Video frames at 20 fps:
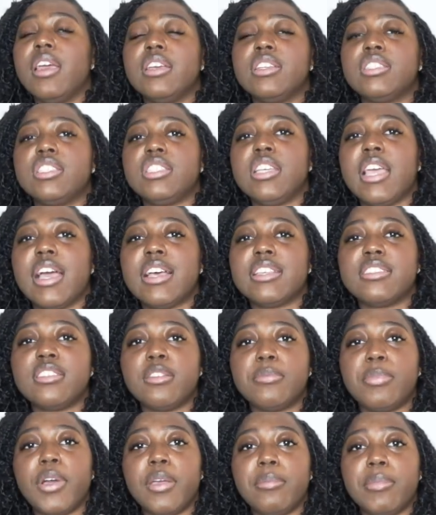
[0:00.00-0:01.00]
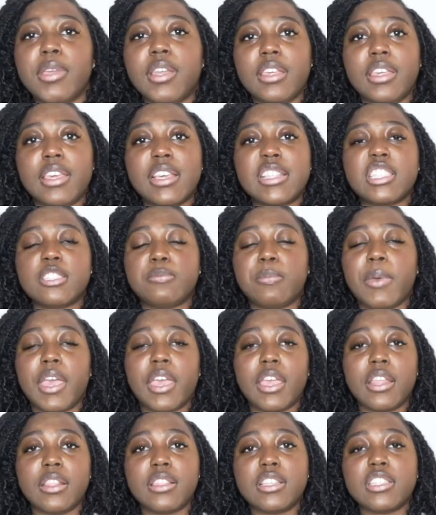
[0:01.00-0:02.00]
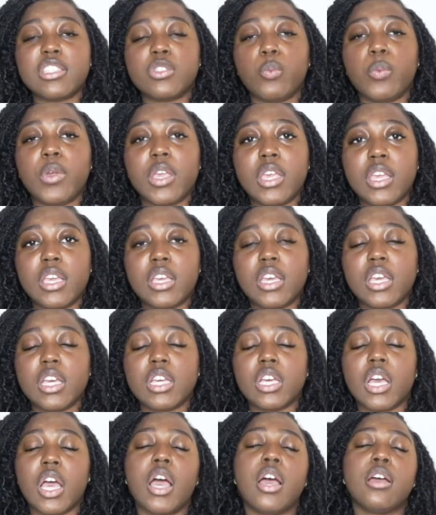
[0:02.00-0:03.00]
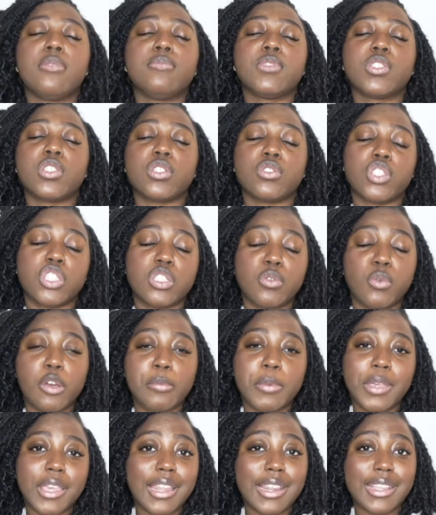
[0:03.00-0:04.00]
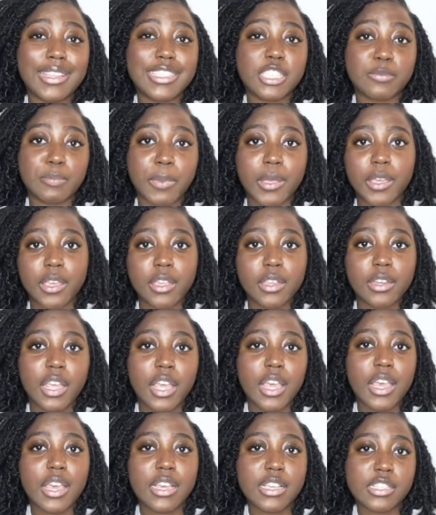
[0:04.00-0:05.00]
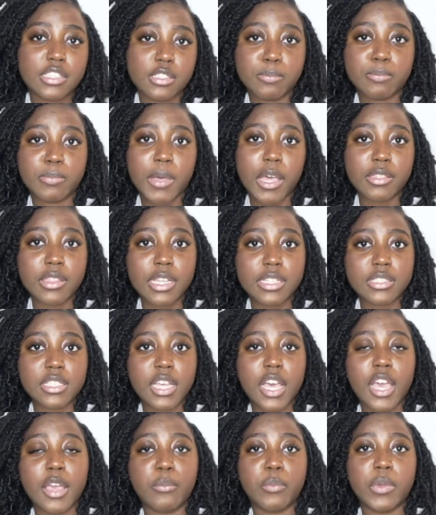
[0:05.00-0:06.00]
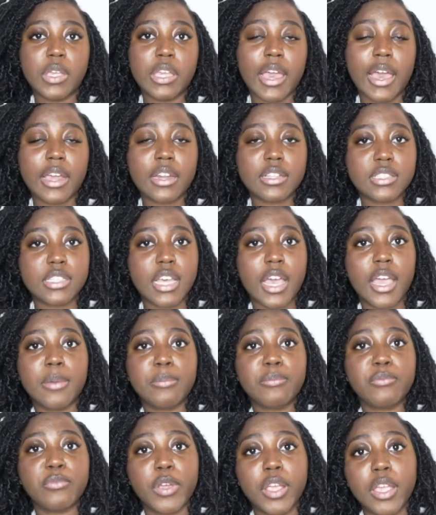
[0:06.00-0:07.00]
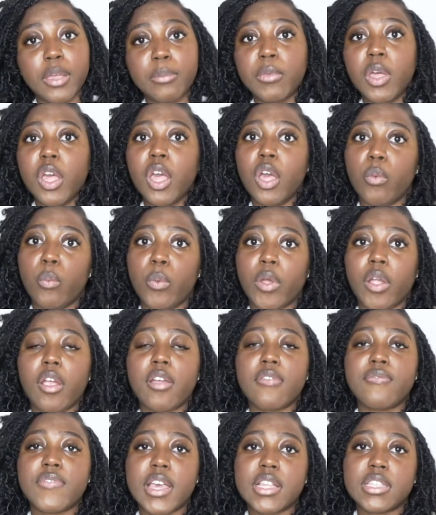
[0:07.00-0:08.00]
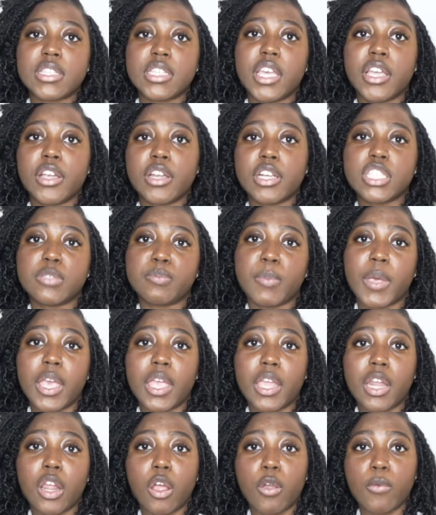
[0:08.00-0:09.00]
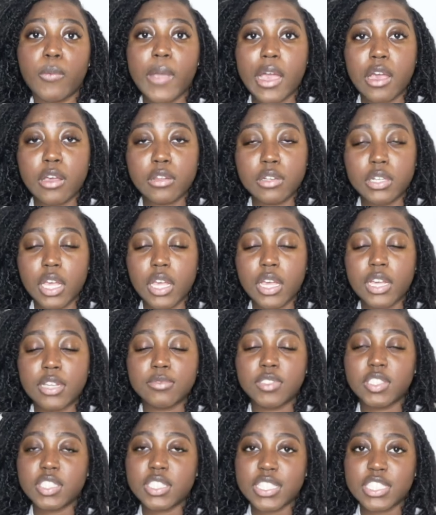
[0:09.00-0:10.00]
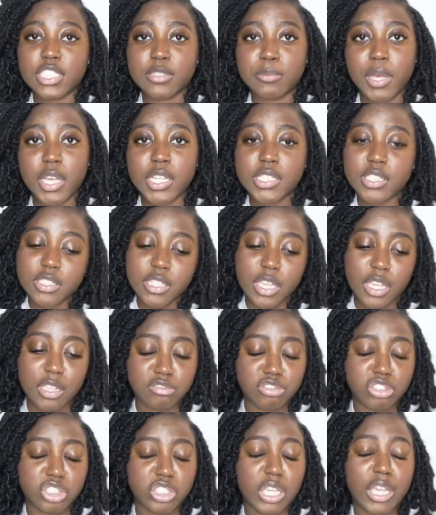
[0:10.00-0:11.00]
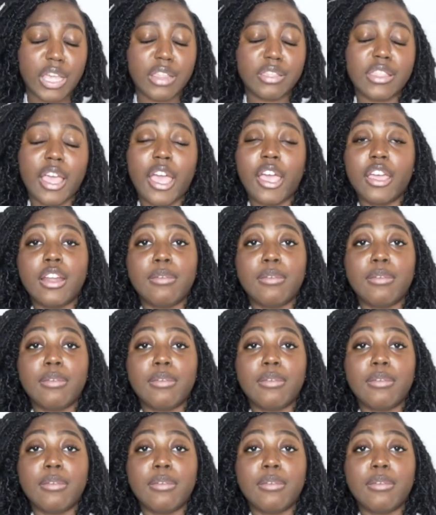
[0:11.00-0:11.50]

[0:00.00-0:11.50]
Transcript: She has an appointment to get spayed this week. So she will be getting spayed. It's about that time. We had a time frame with her vet to get her spayed around 6 months, and she hit that.